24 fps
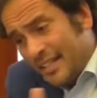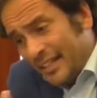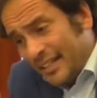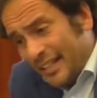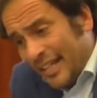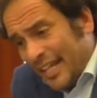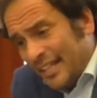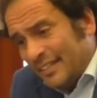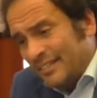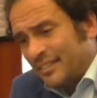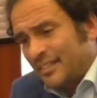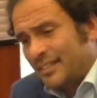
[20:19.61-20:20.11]

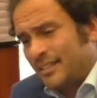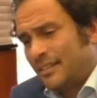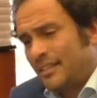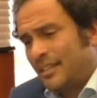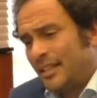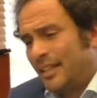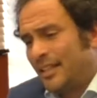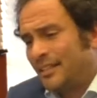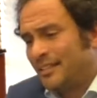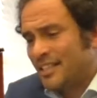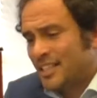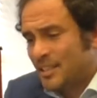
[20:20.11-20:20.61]
get
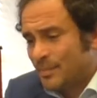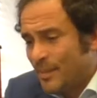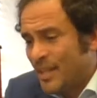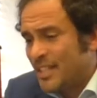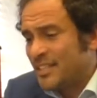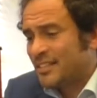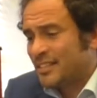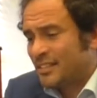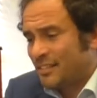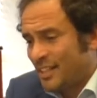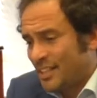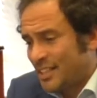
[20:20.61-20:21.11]

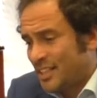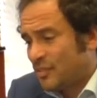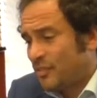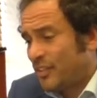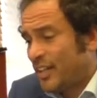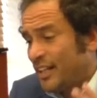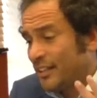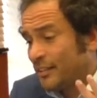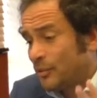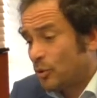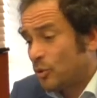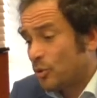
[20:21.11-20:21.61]
dismissed,
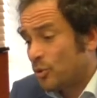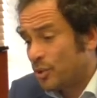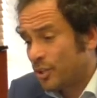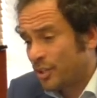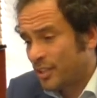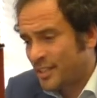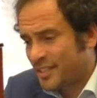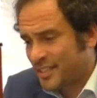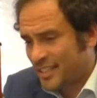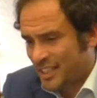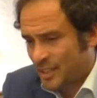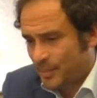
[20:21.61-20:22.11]
transferred,
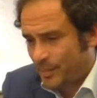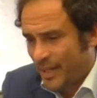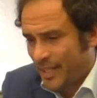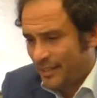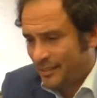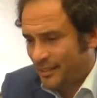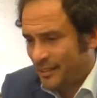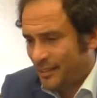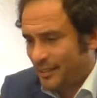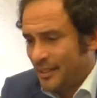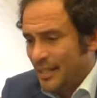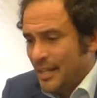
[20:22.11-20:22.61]
or
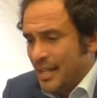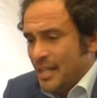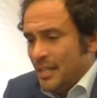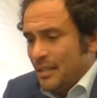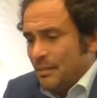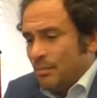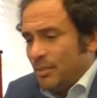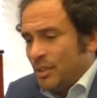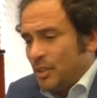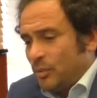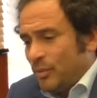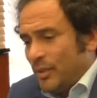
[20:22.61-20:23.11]
suspended.
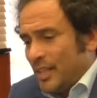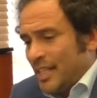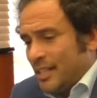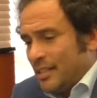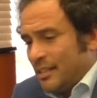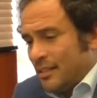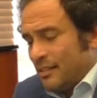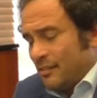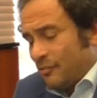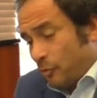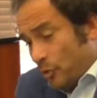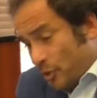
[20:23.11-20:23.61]

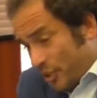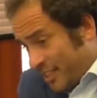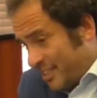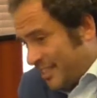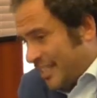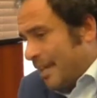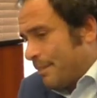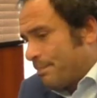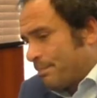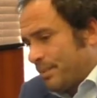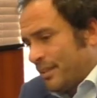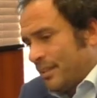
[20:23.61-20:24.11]
Between, for
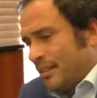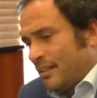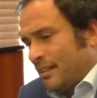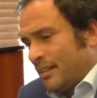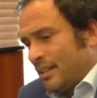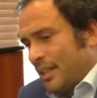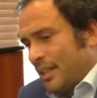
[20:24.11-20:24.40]
example,